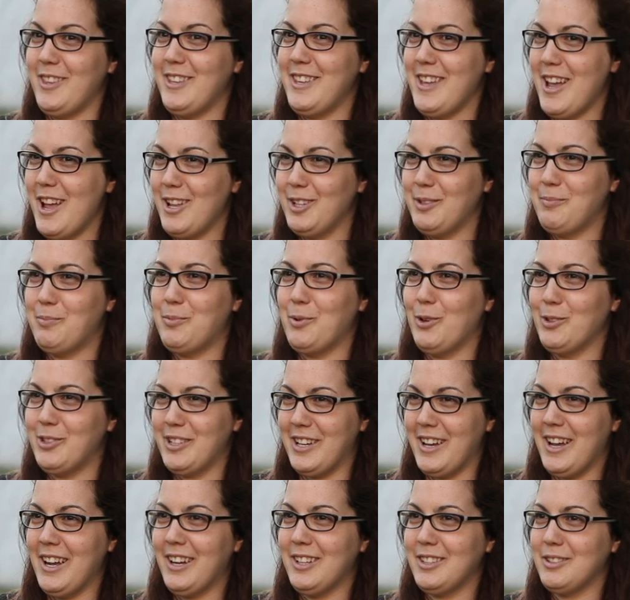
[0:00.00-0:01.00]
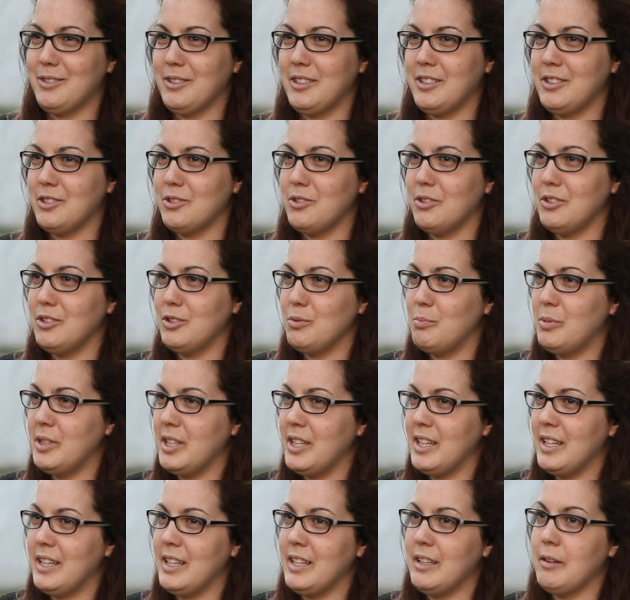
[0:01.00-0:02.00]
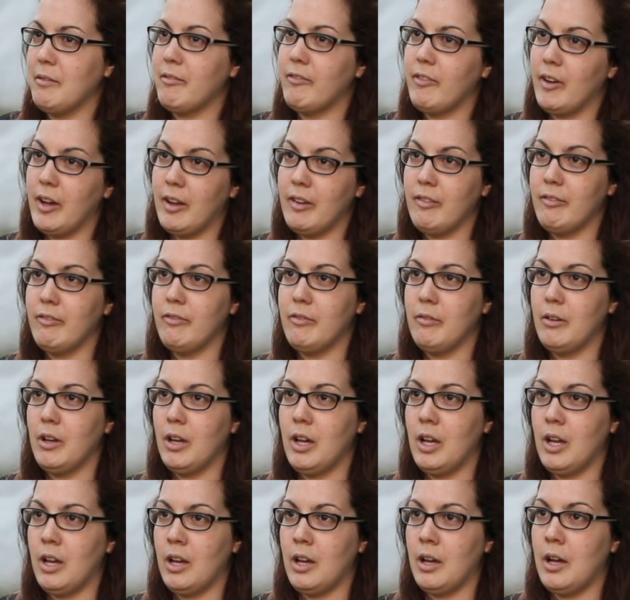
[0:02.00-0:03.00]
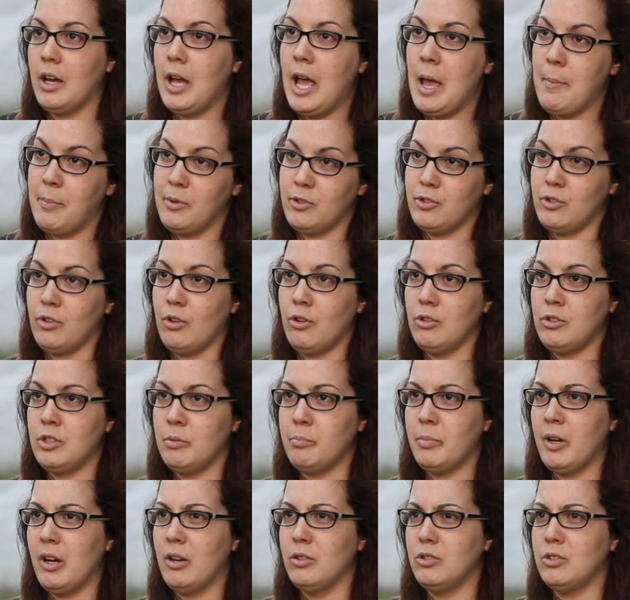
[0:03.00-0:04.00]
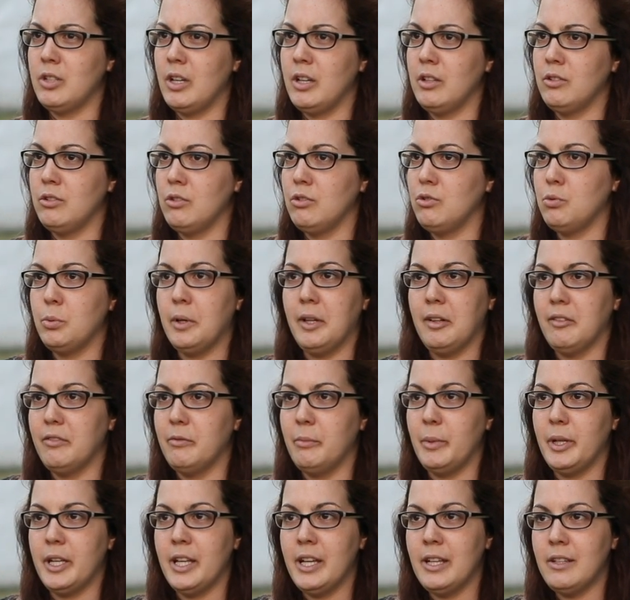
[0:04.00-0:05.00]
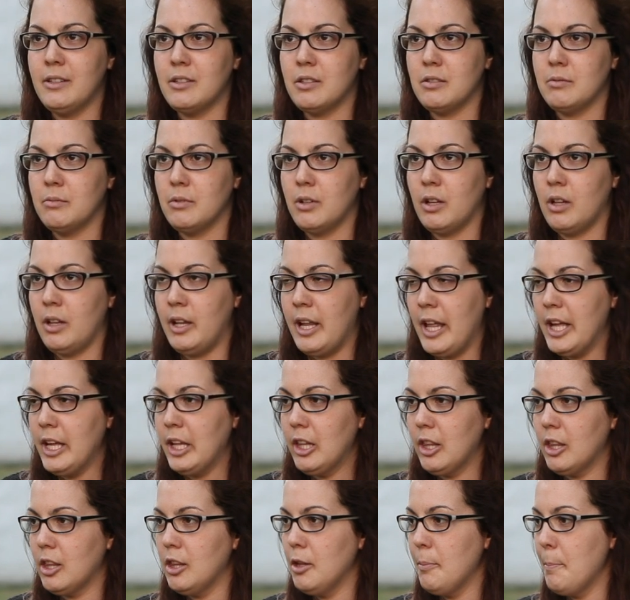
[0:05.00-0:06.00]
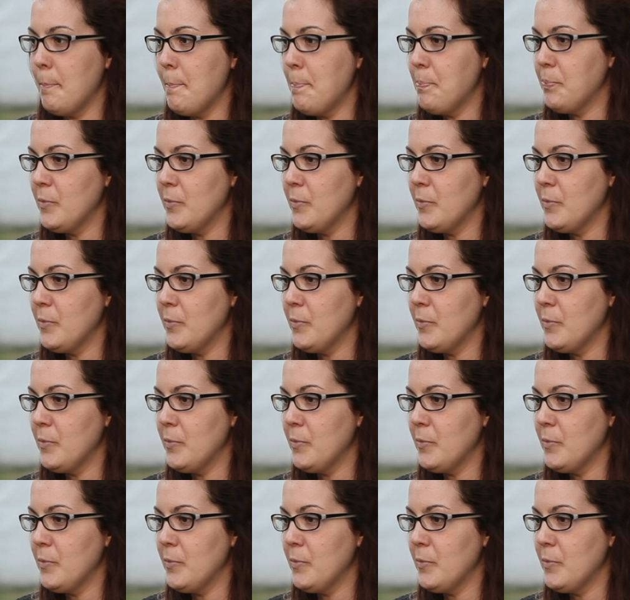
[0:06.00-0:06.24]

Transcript: The end product is going to be five uh, episodes about ten to twelve minutes length.